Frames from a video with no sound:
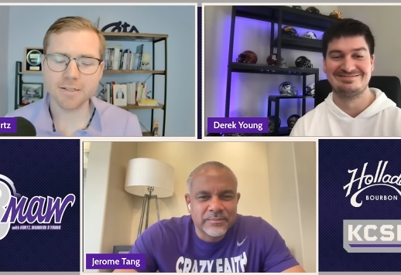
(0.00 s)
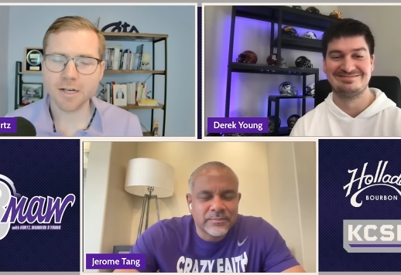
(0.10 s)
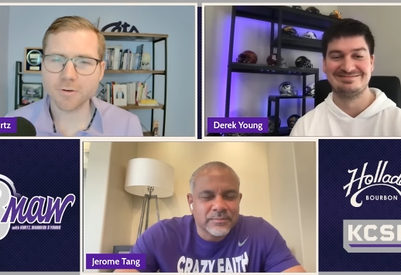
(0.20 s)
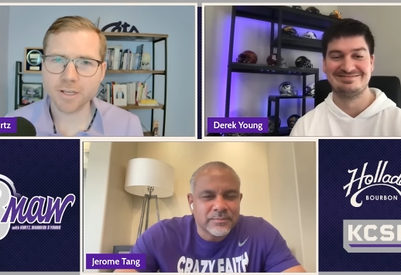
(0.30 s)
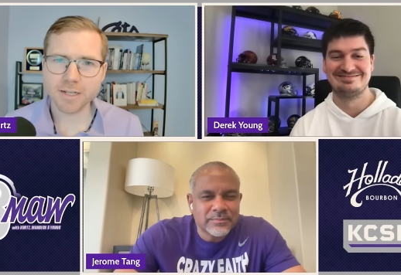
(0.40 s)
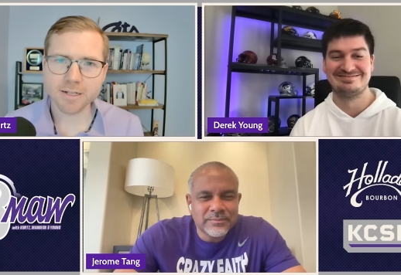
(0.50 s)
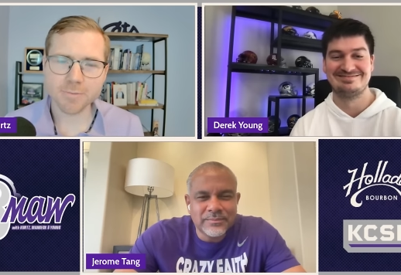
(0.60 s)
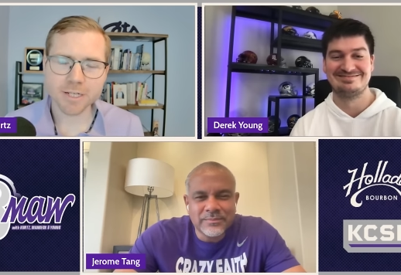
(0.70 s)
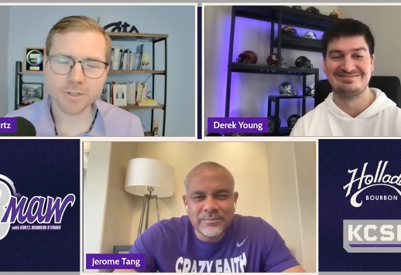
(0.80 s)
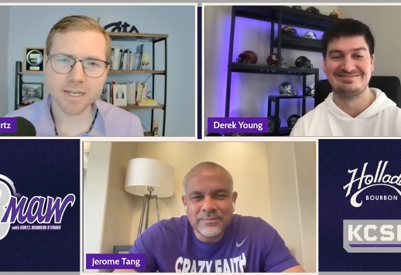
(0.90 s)
Speaker 1: congregate in
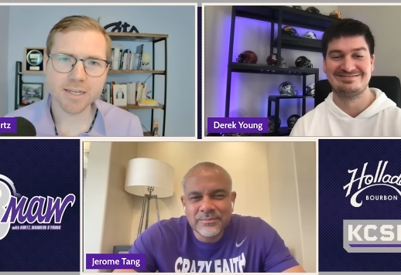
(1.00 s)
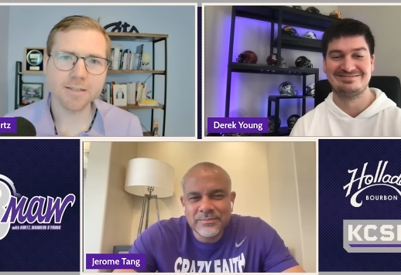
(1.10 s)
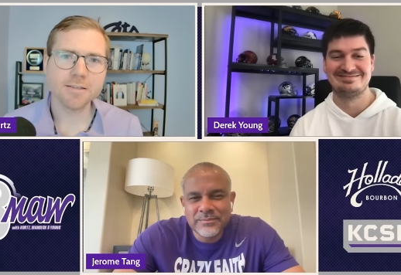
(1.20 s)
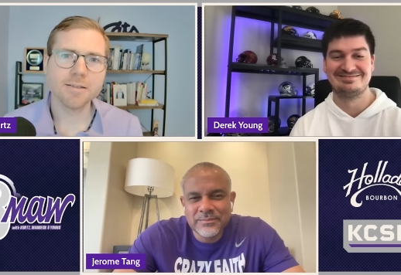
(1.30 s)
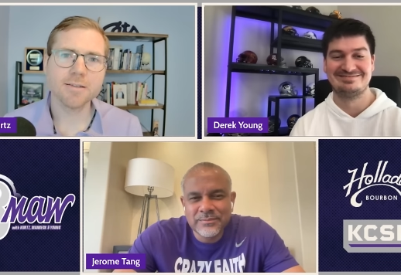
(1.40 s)
MHK?